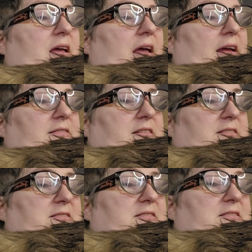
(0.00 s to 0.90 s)
and
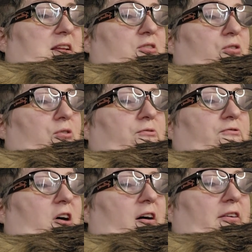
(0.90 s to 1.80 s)
in single
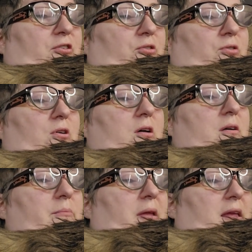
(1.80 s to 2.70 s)
file
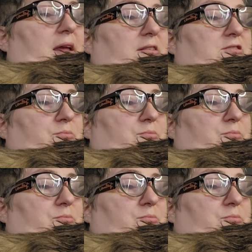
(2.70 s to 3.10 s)
began to